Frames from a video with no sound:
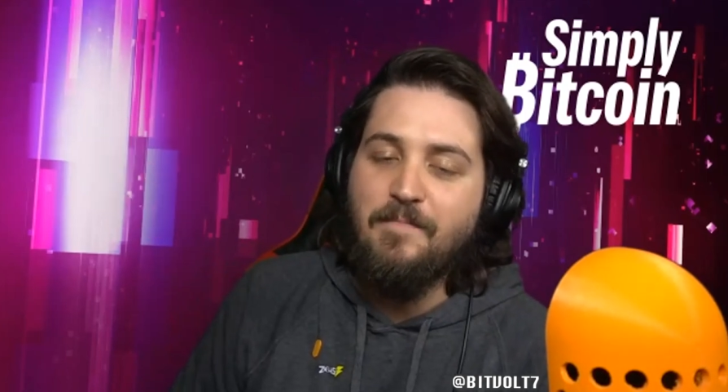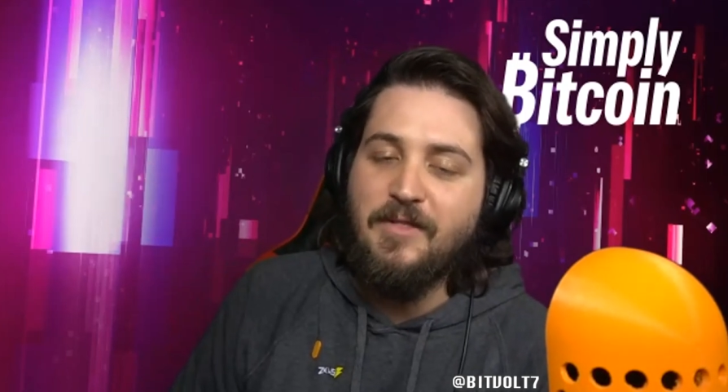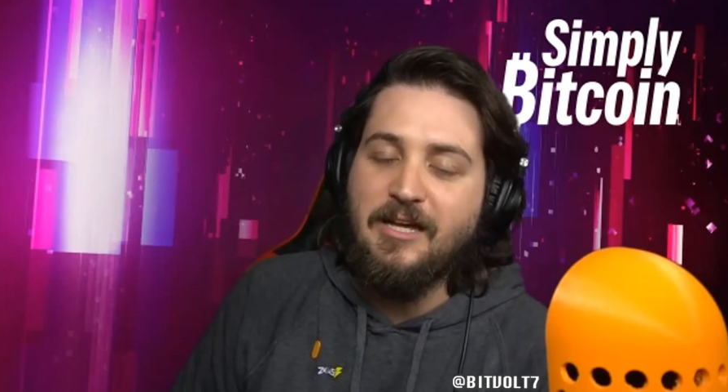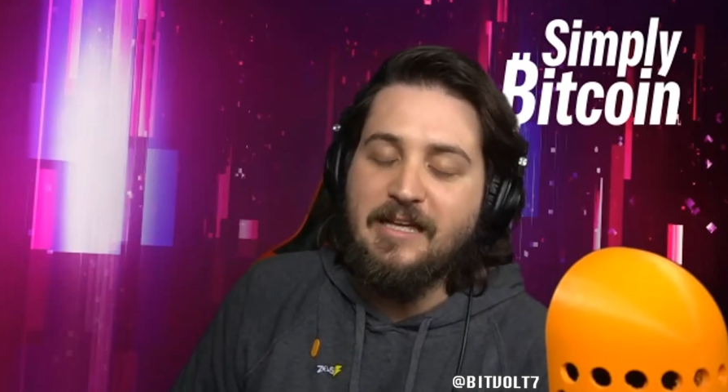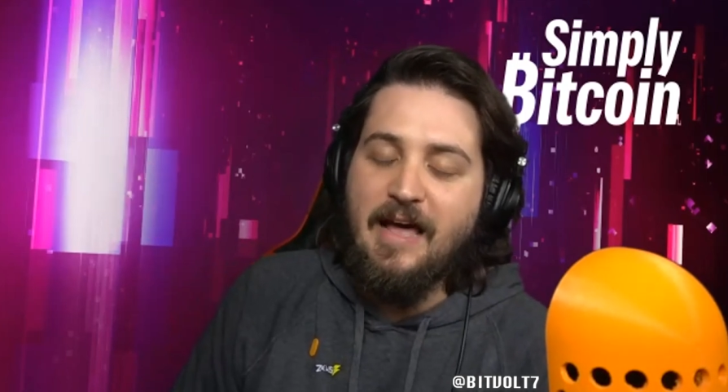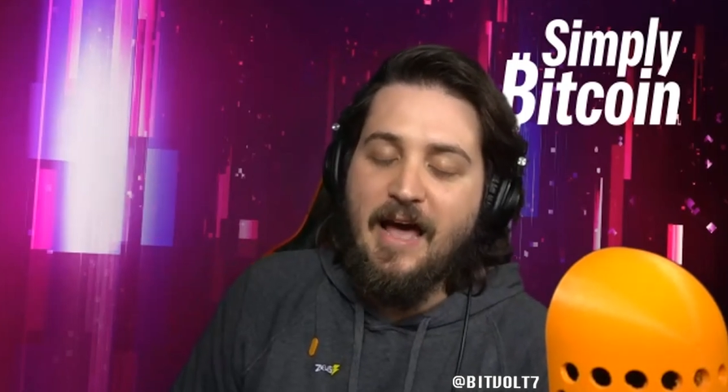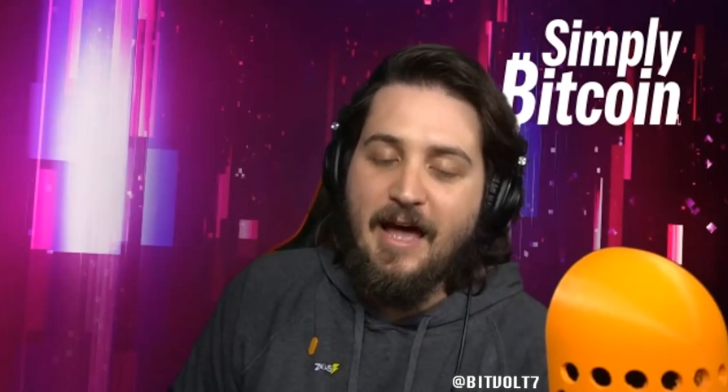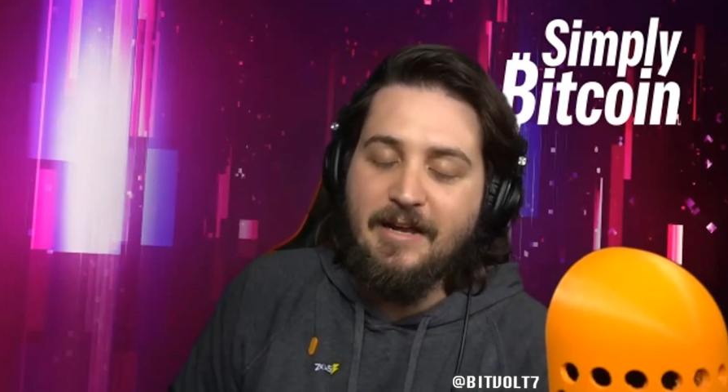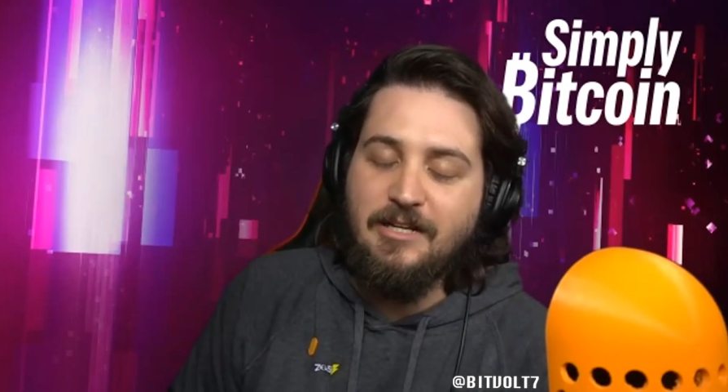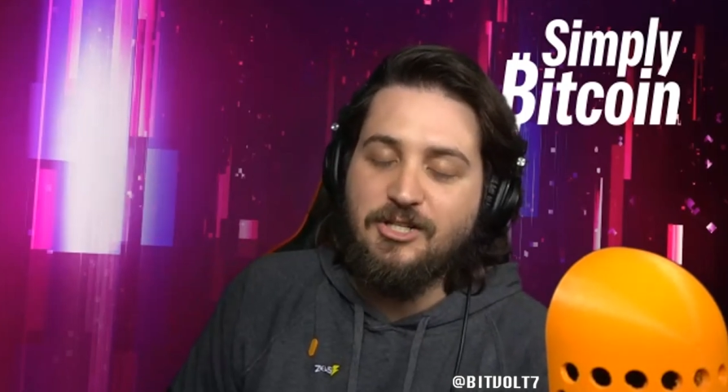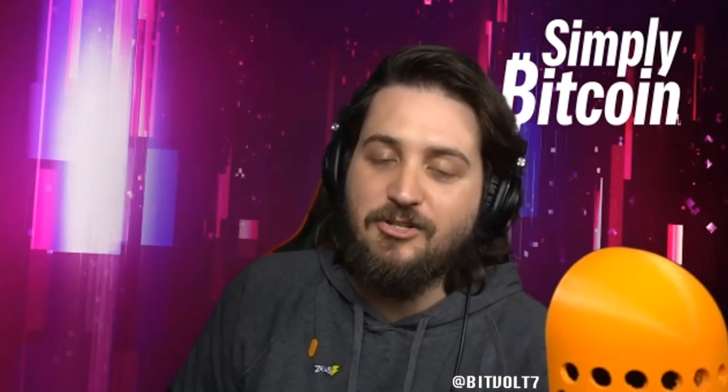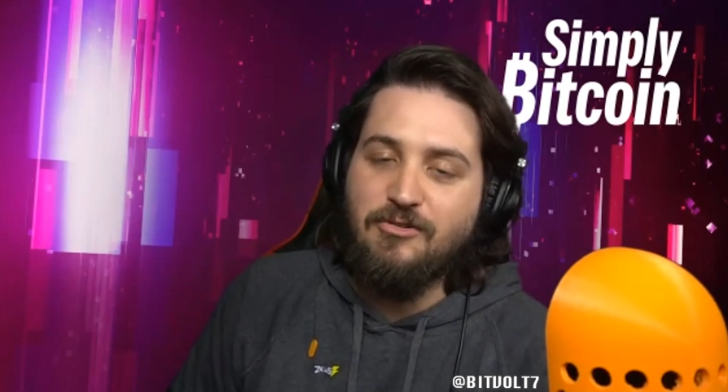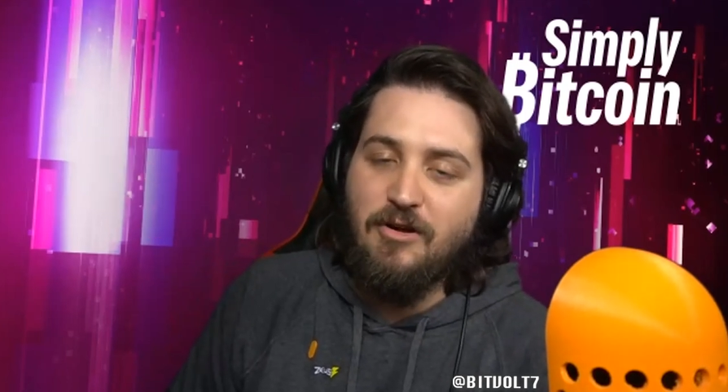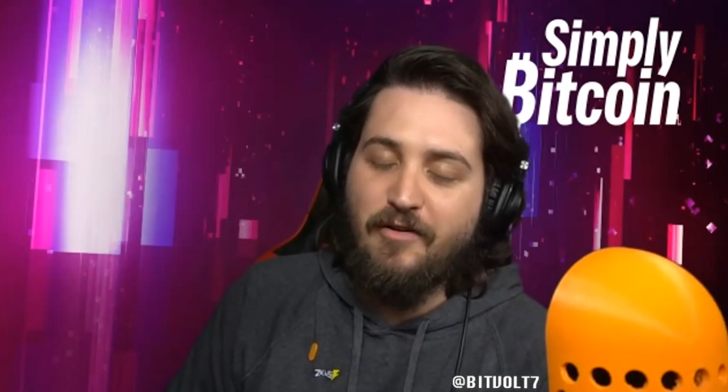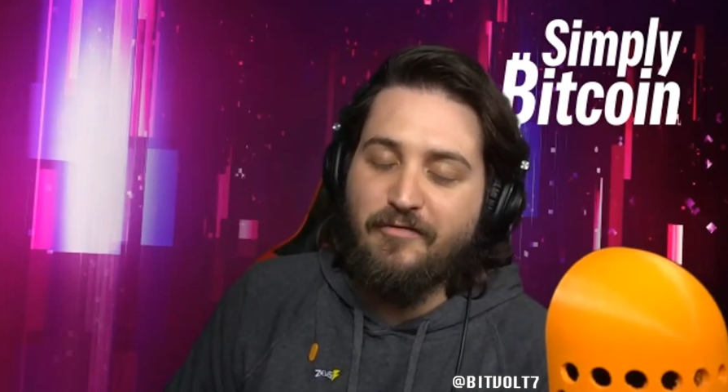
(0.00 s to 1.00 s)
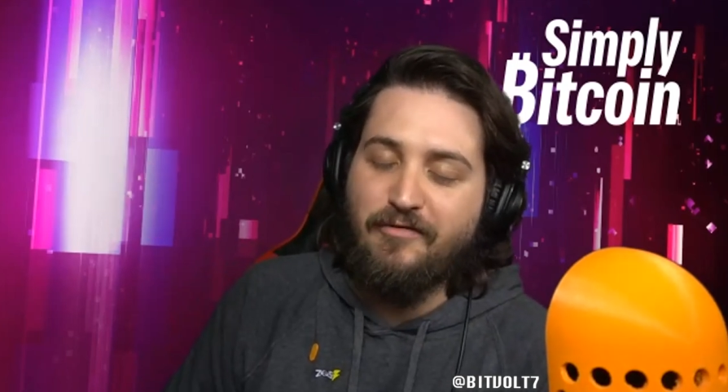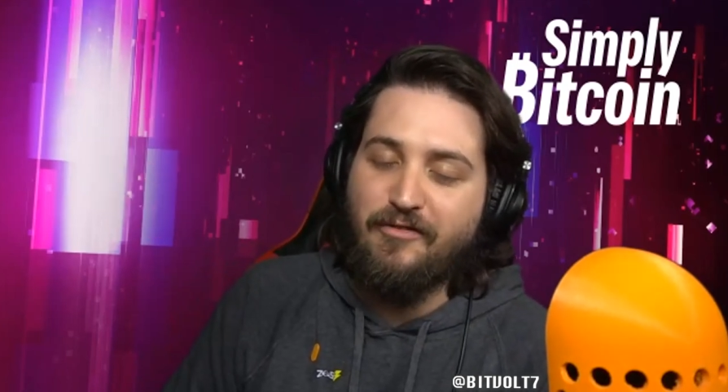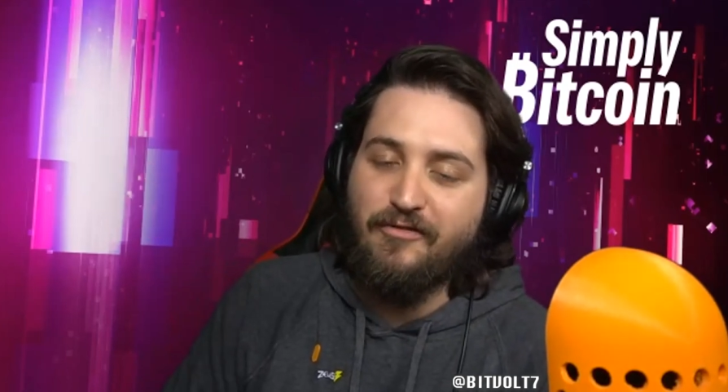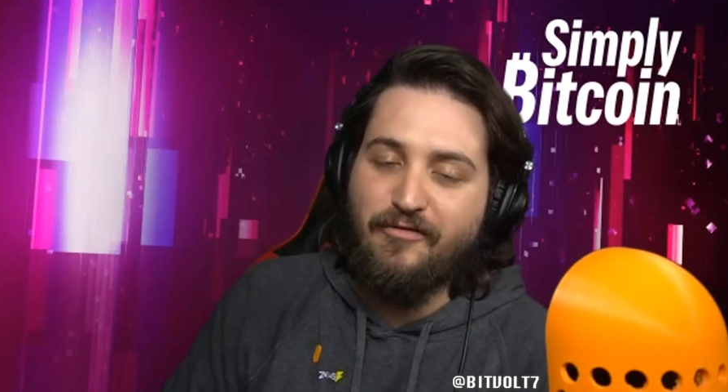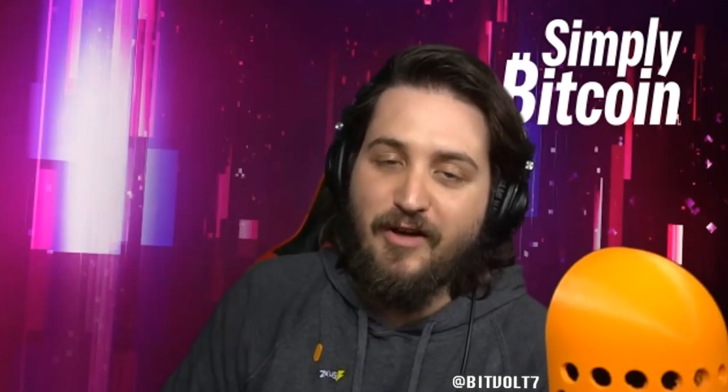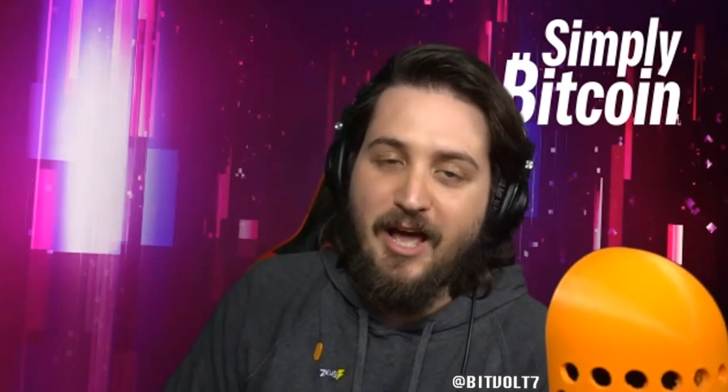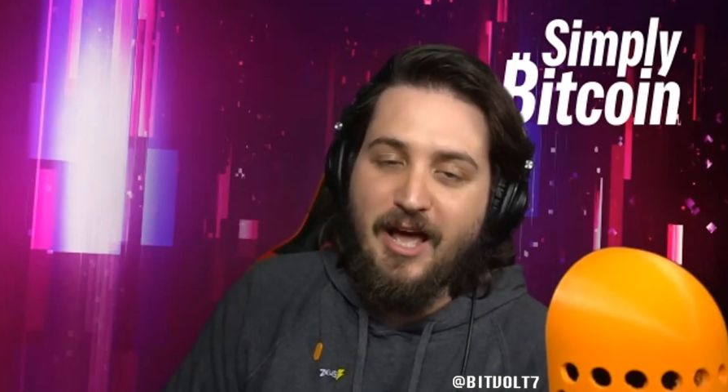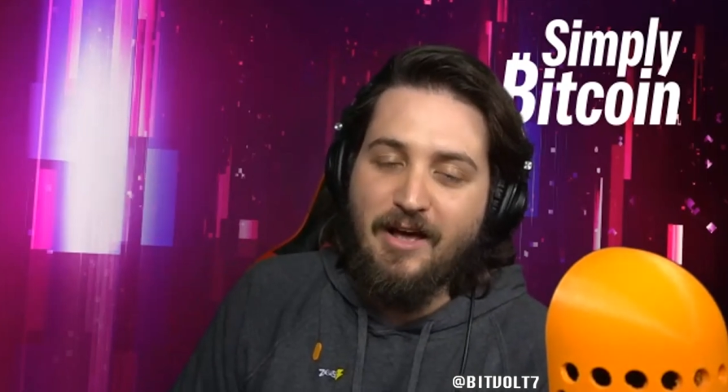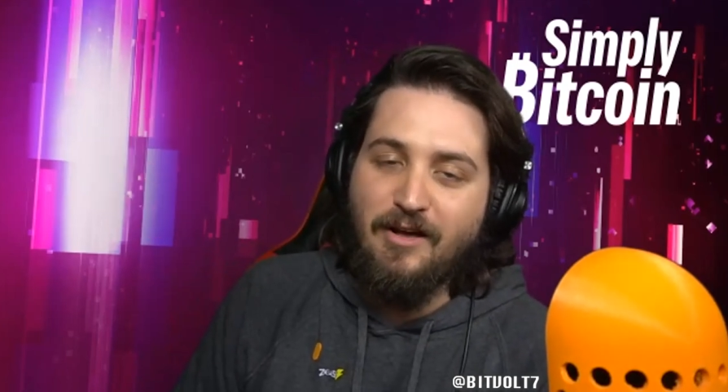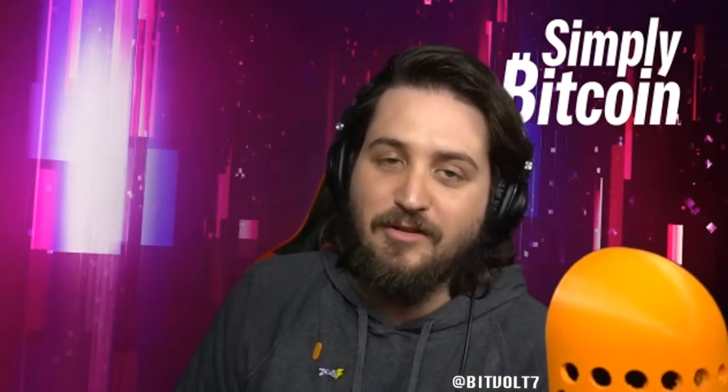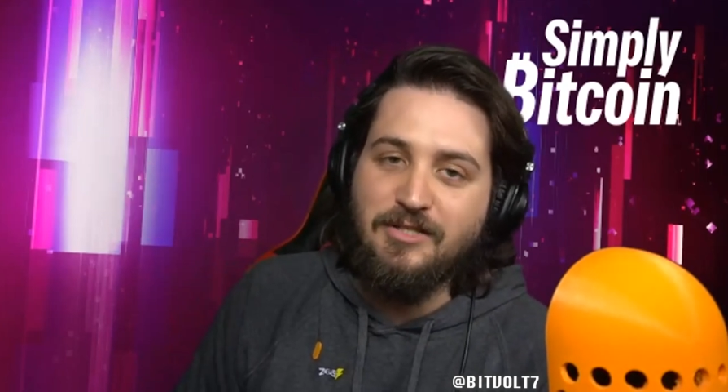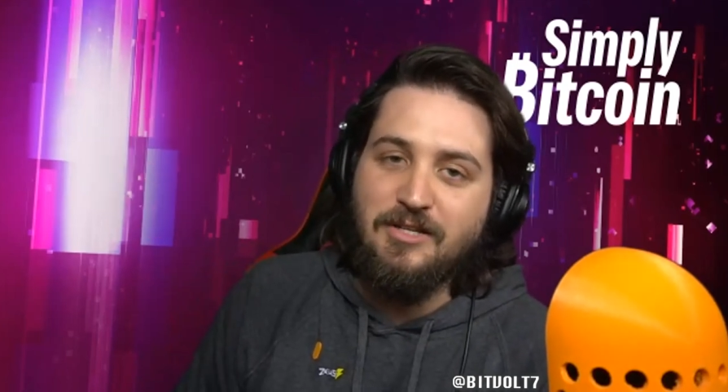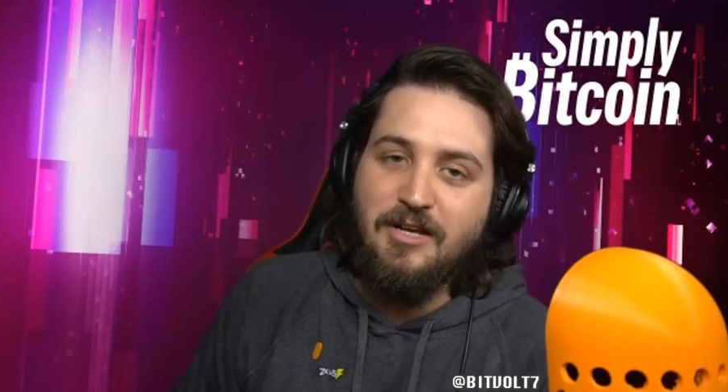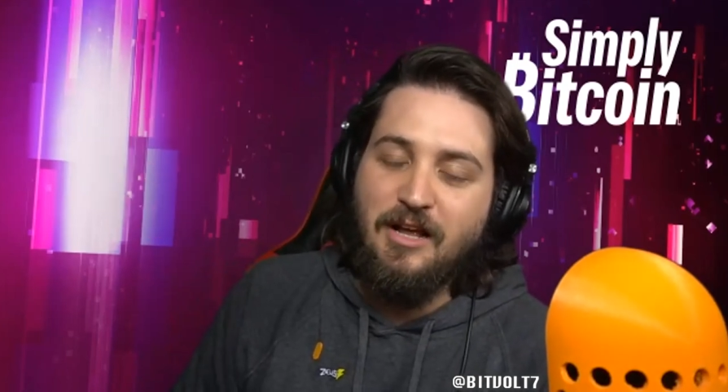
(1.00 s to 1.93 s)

the catastrophic fails